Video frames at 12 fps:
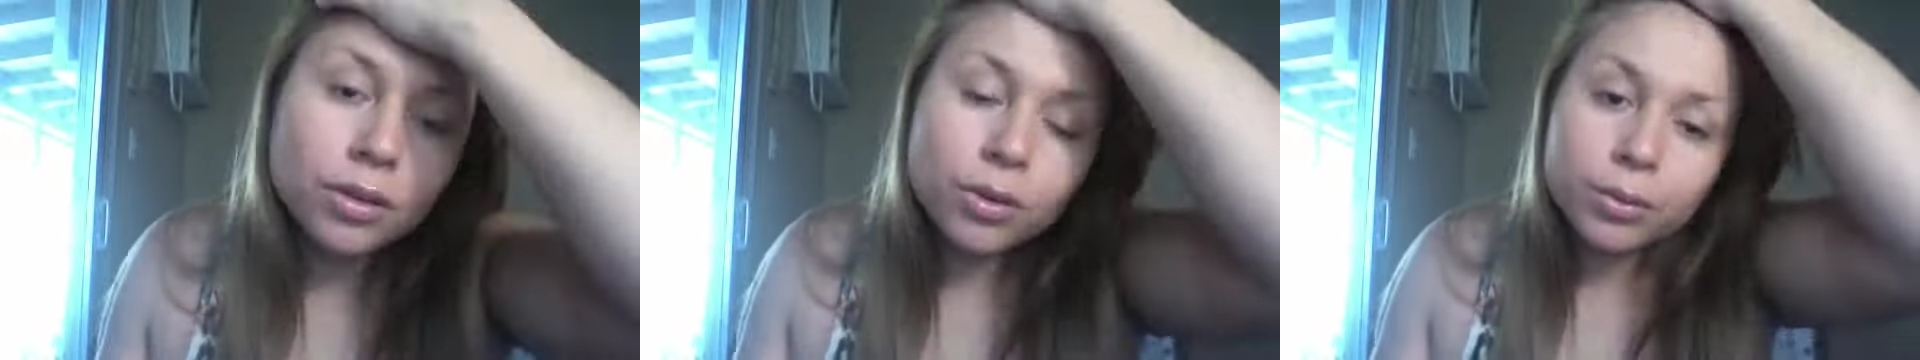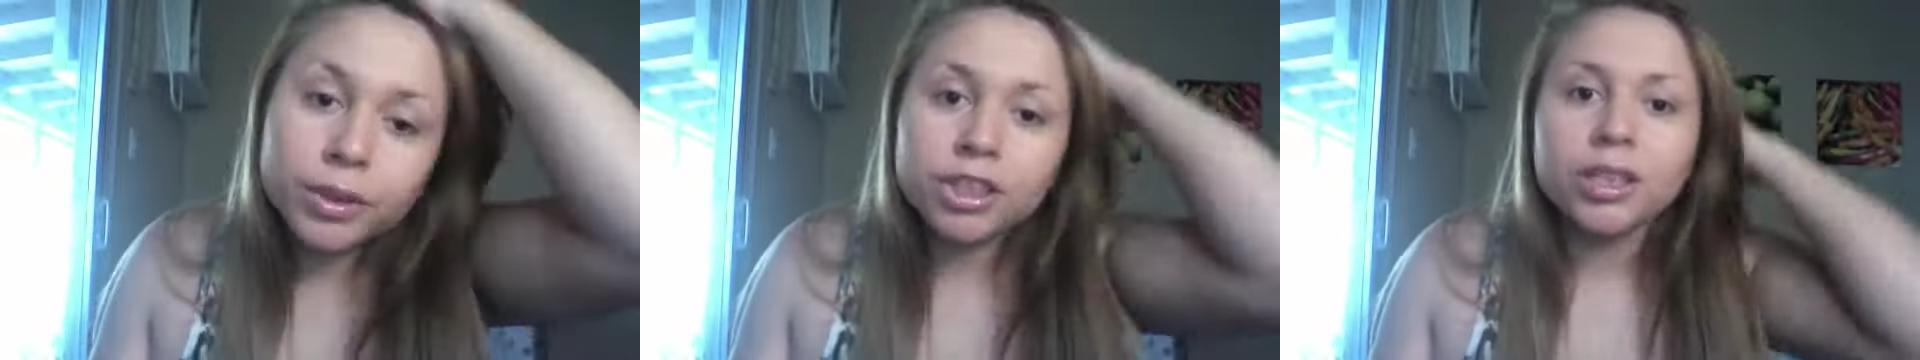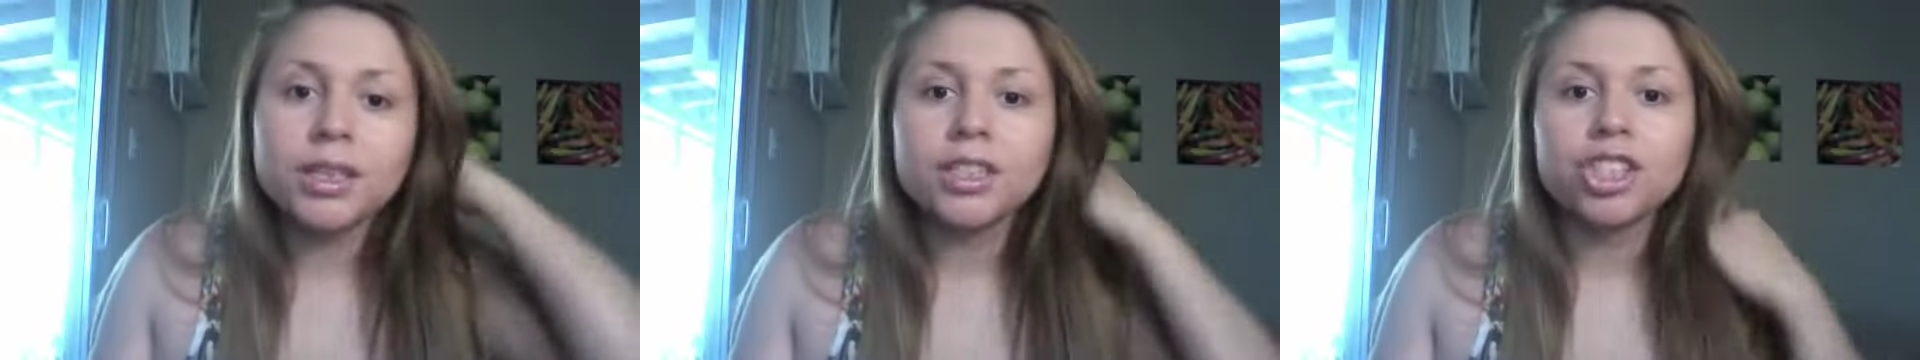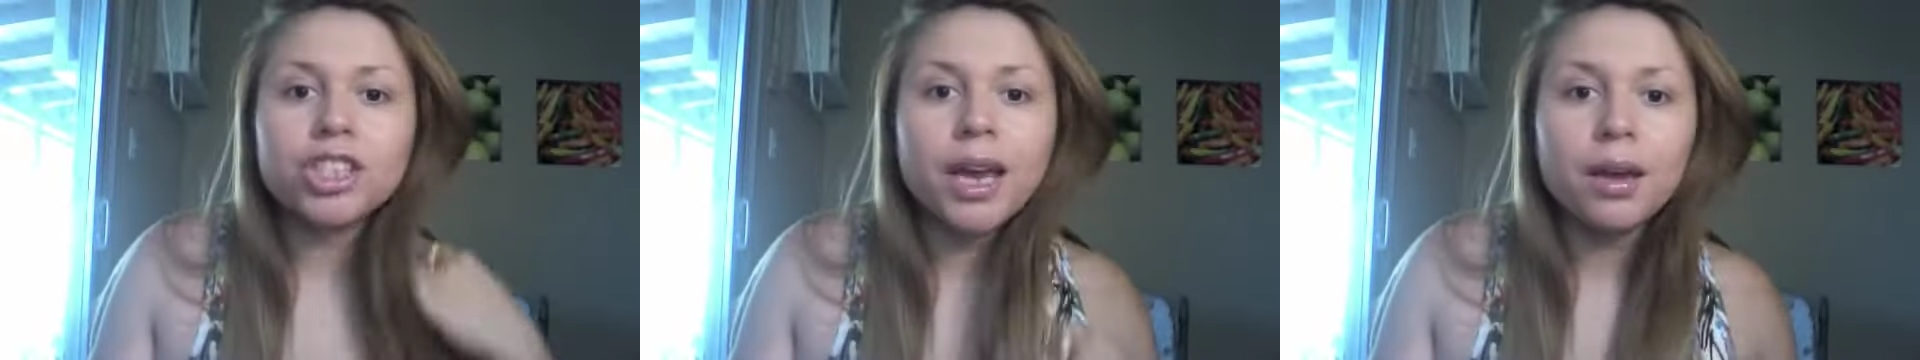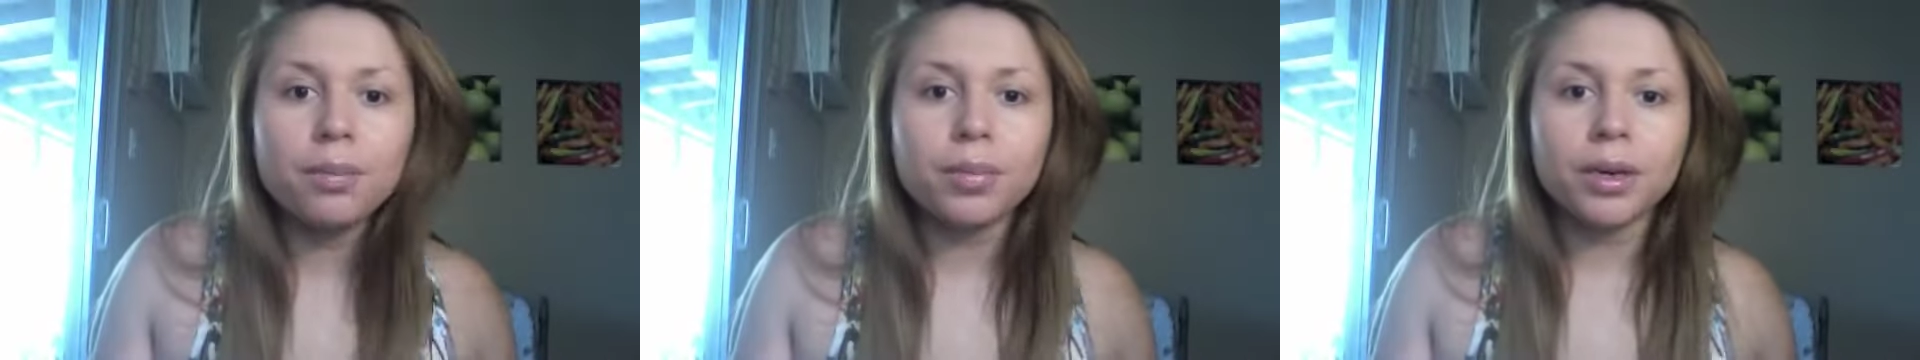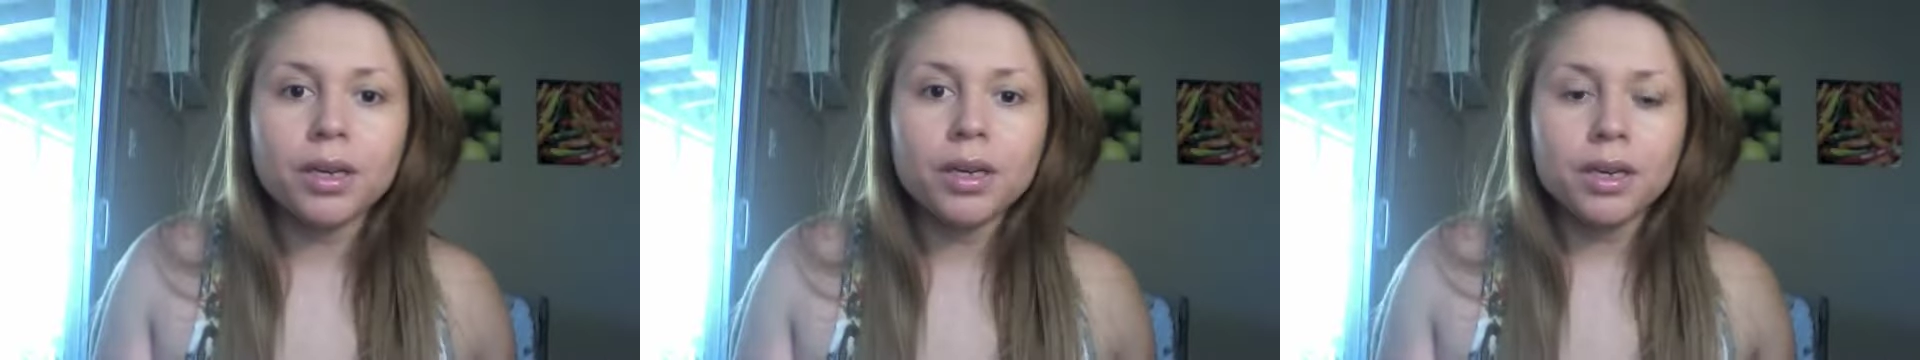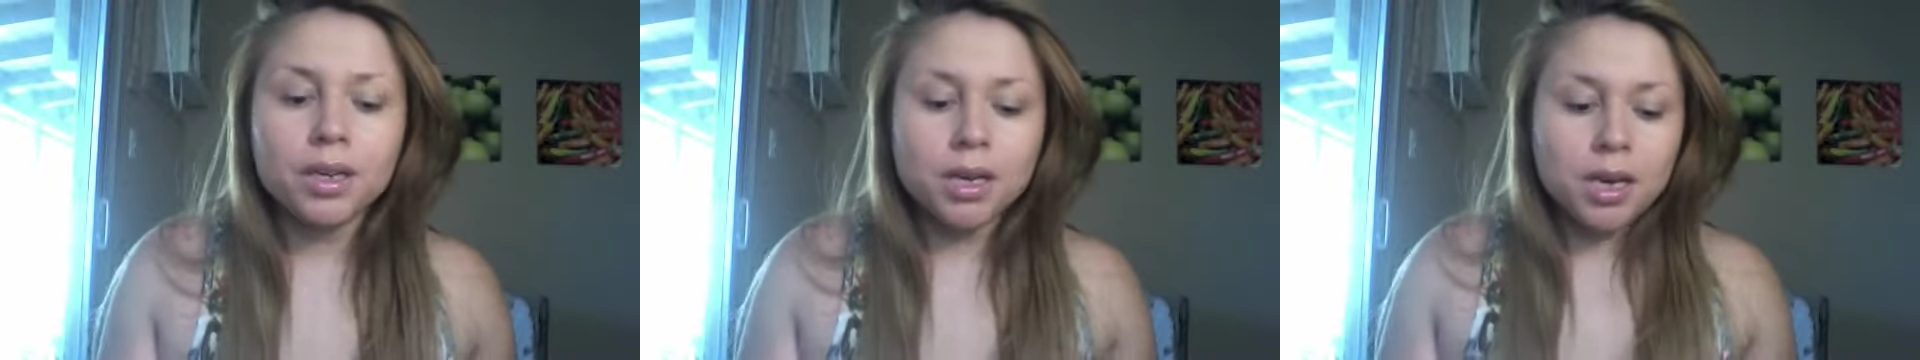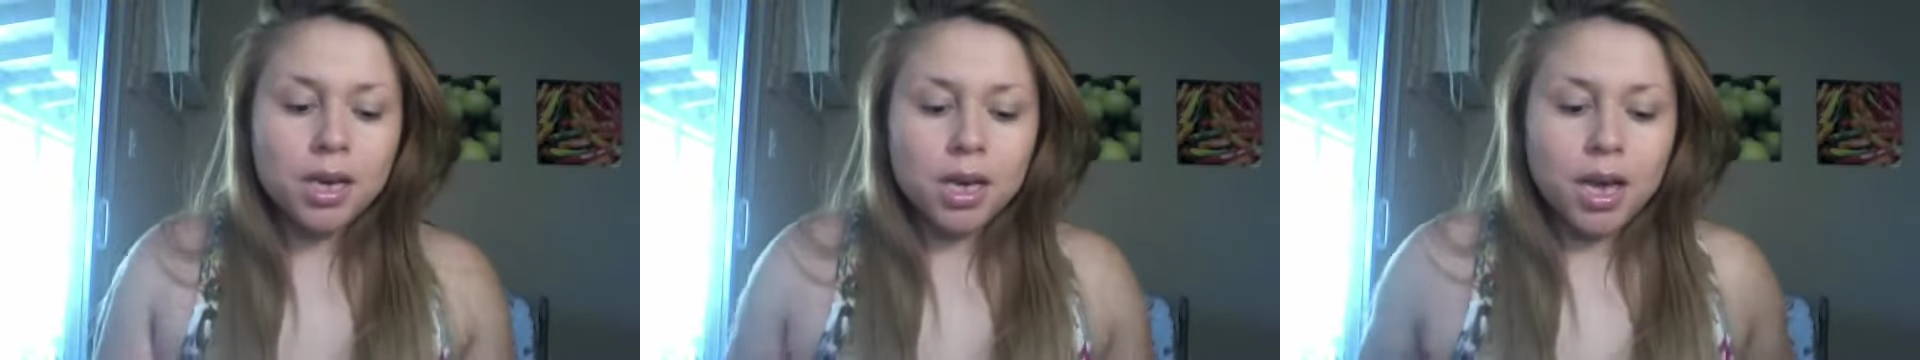originally shape.
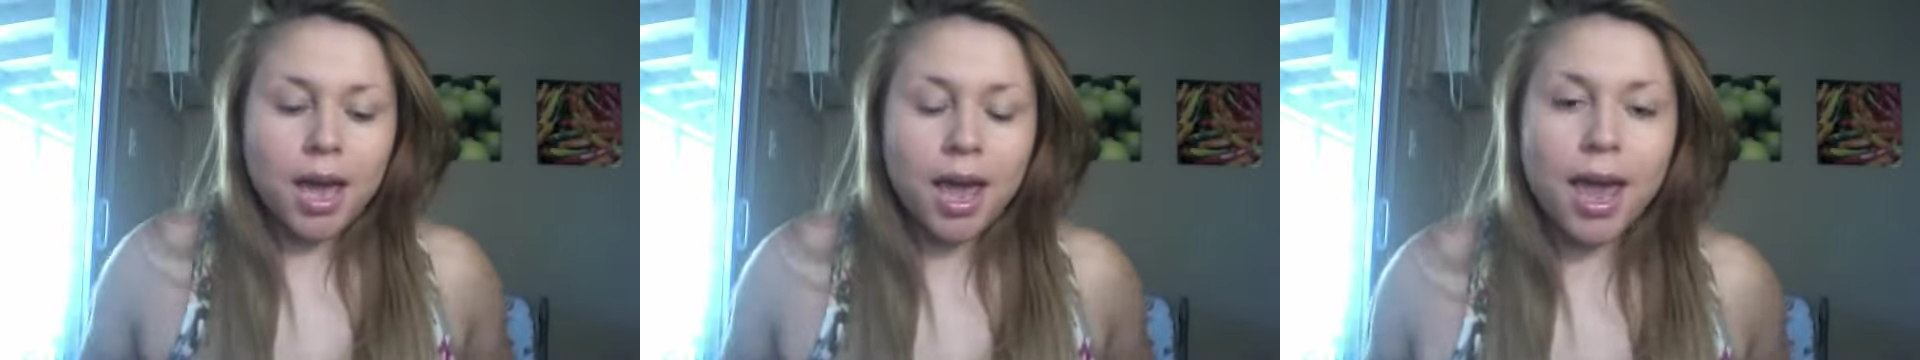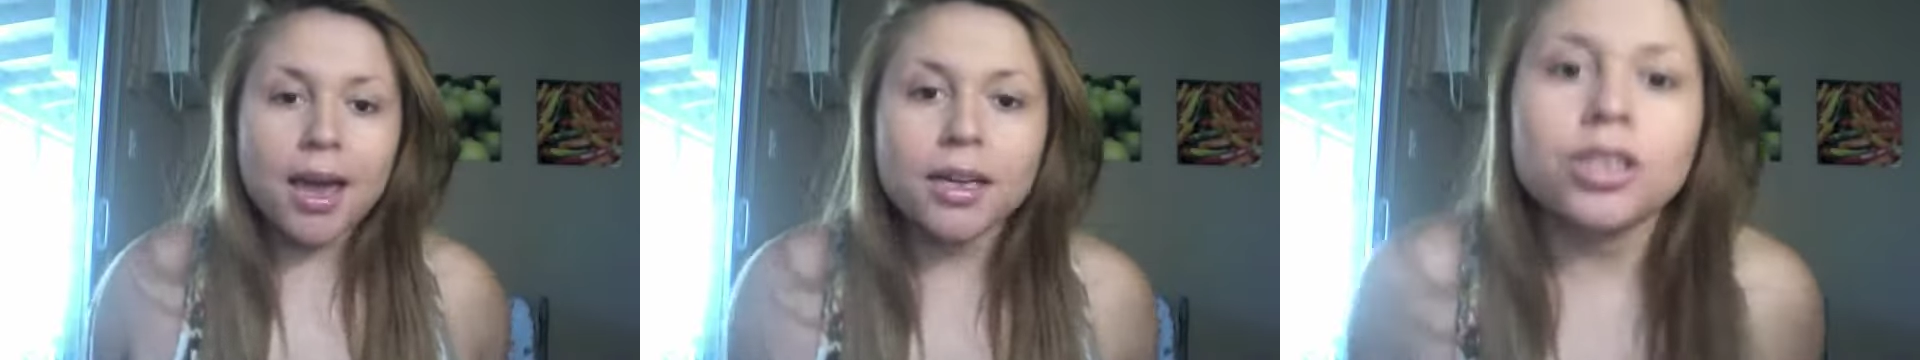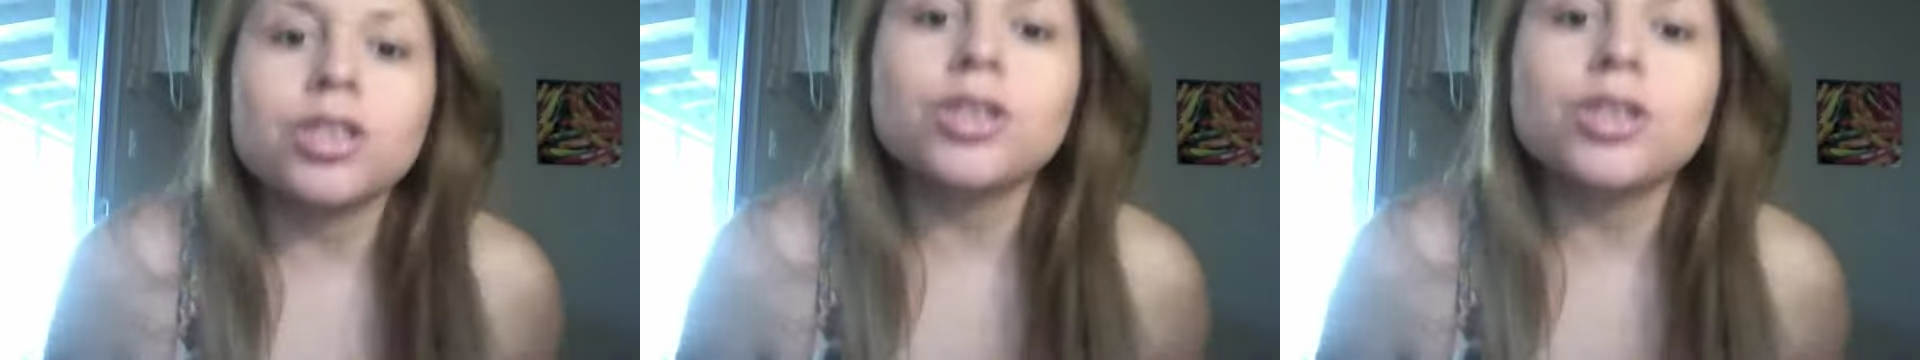And to